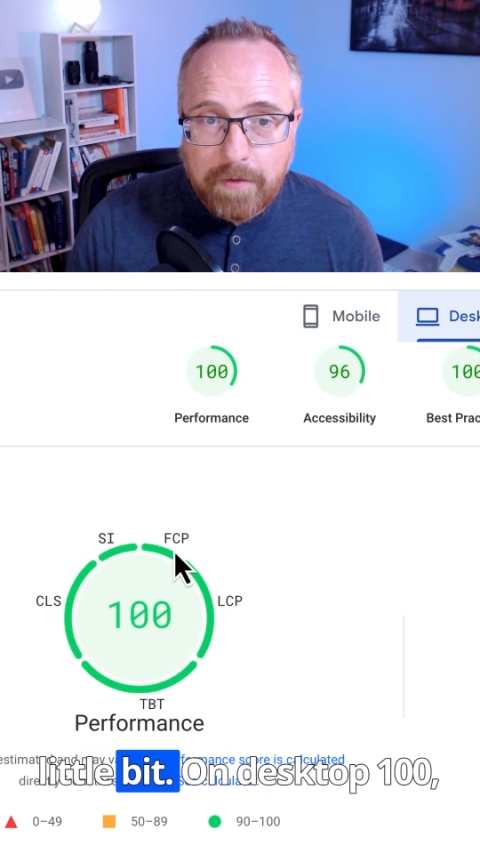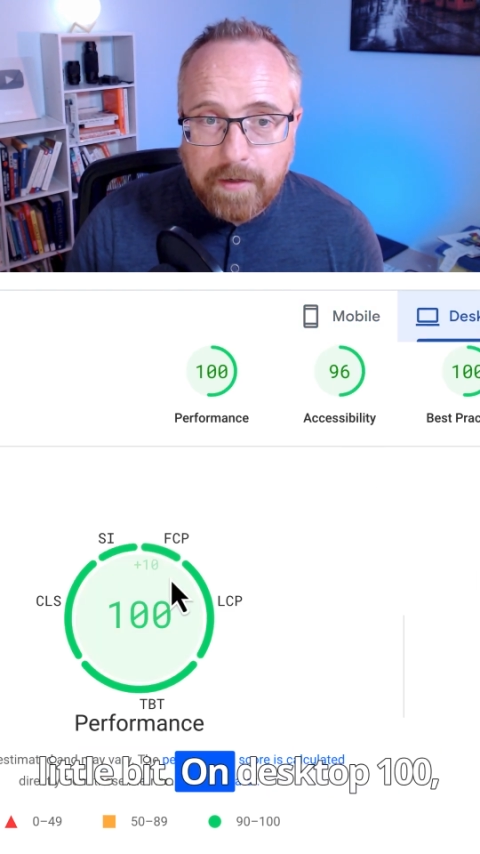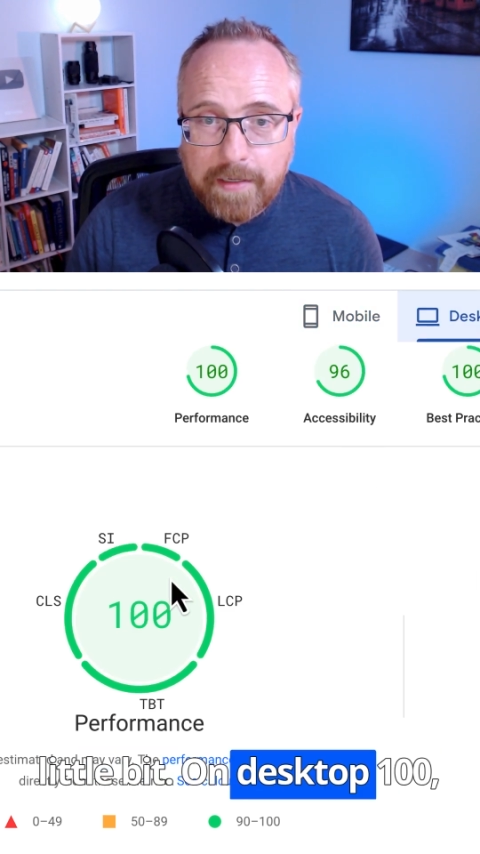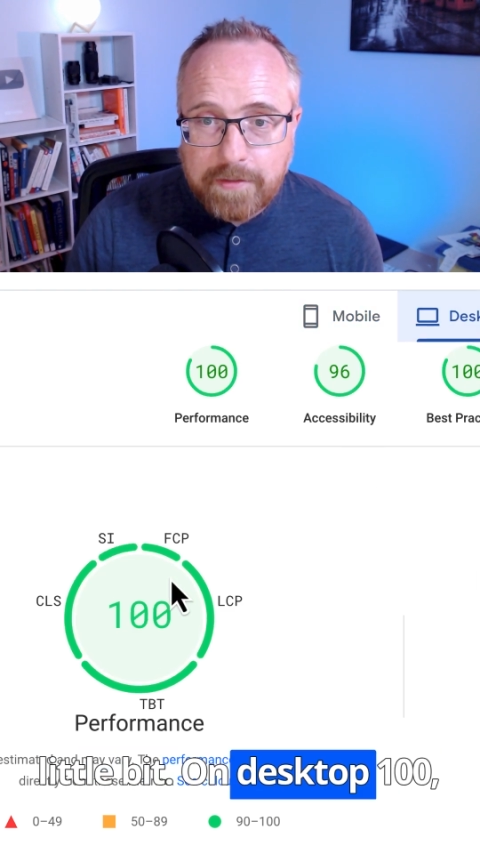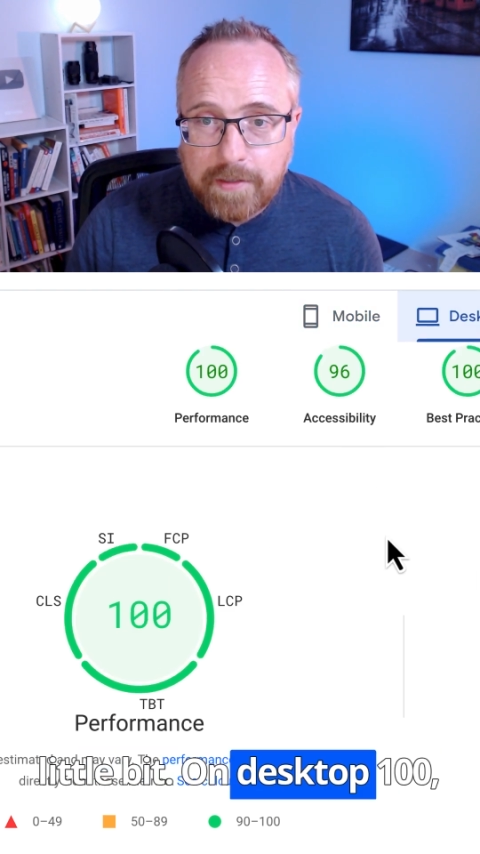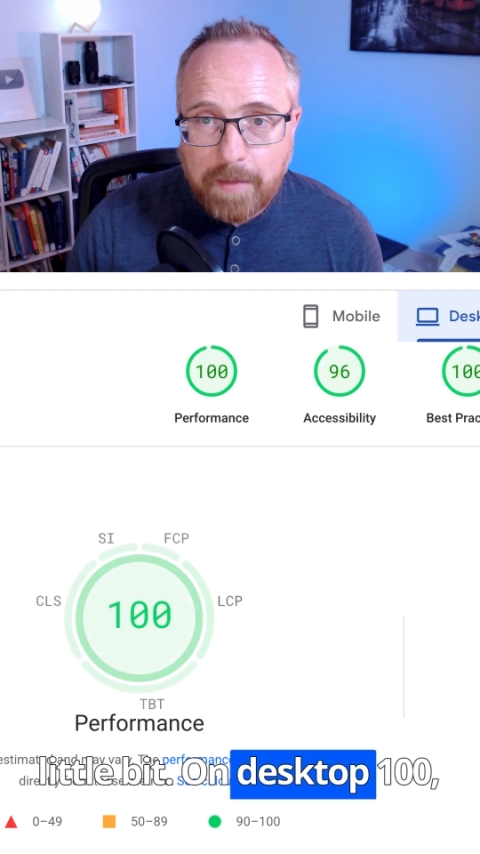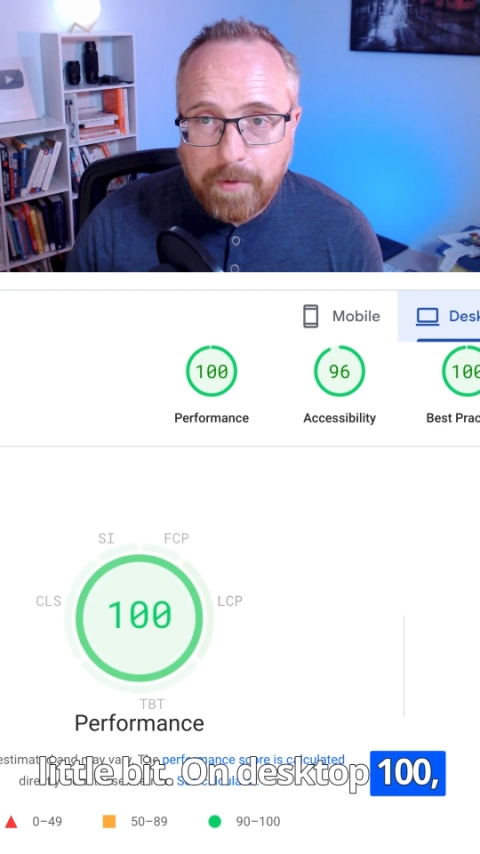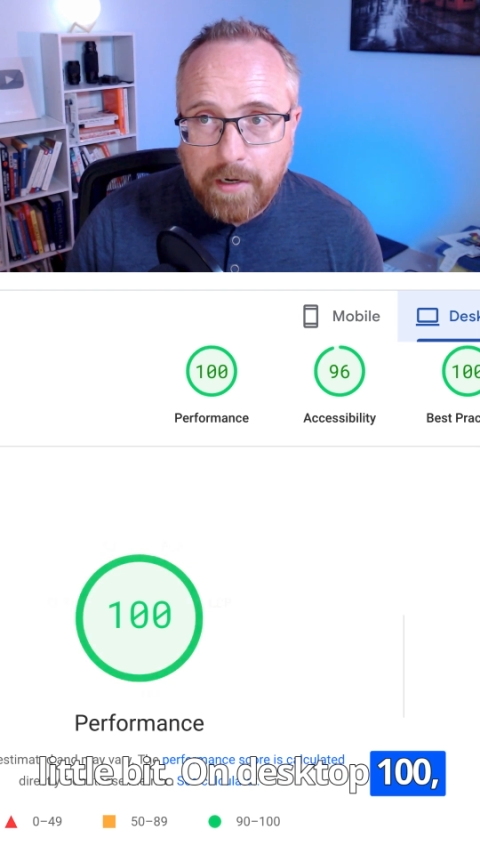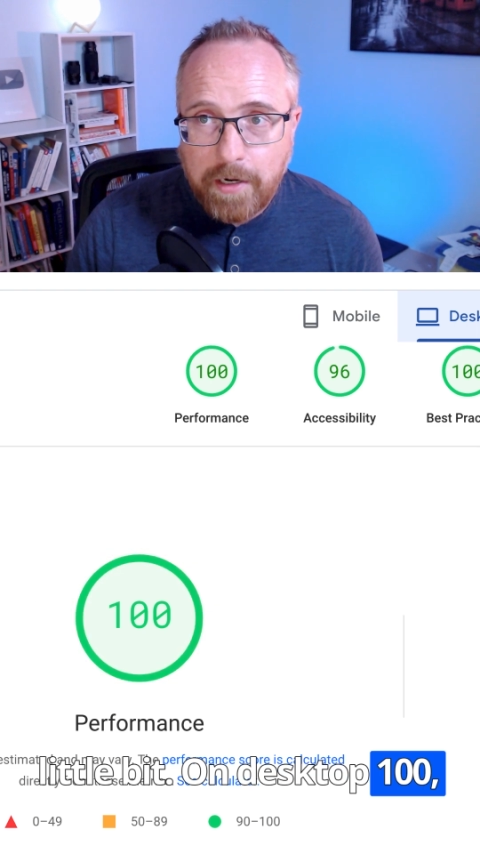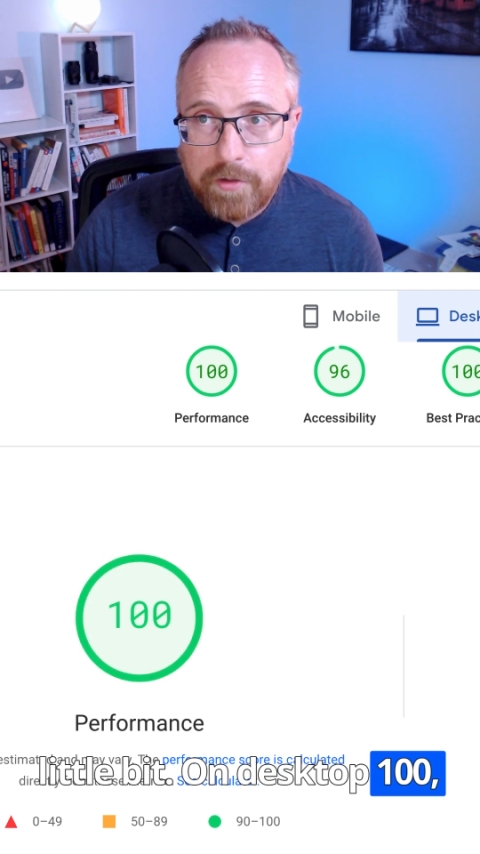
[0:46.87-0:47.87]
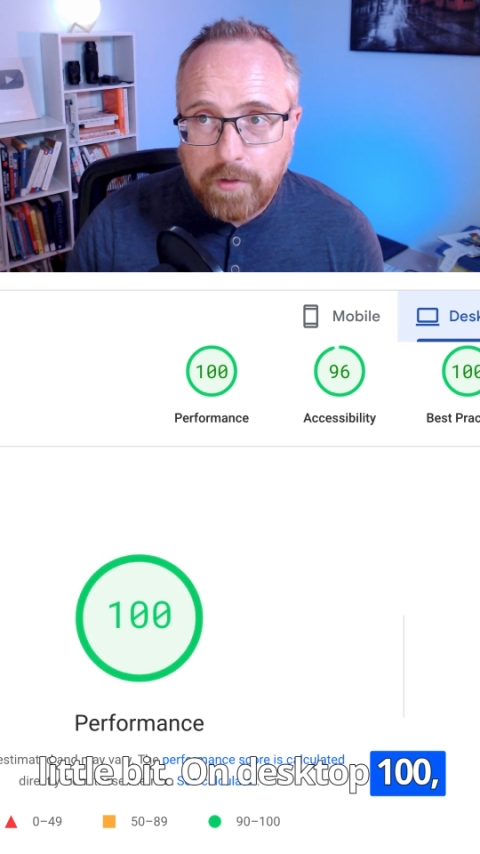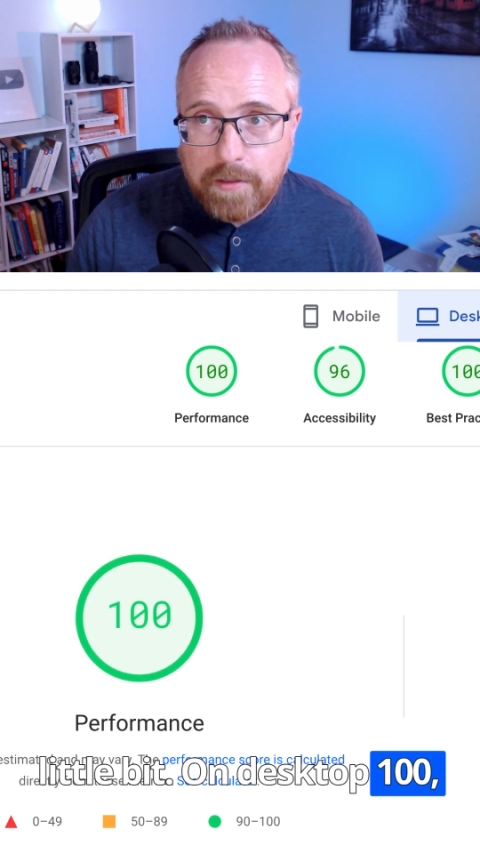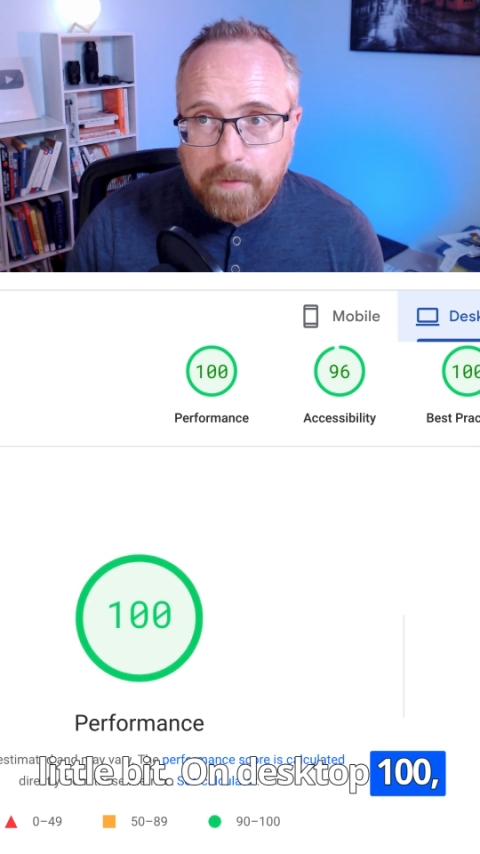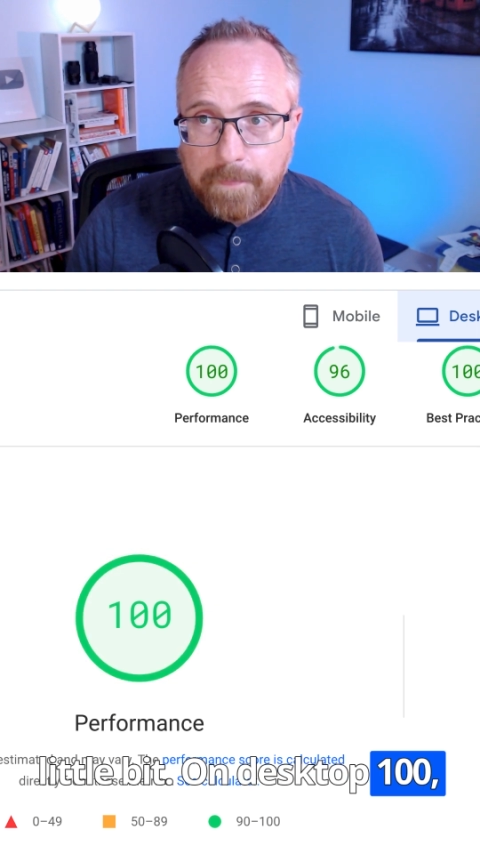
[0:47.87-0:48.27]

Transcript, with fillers: On desktop, 100.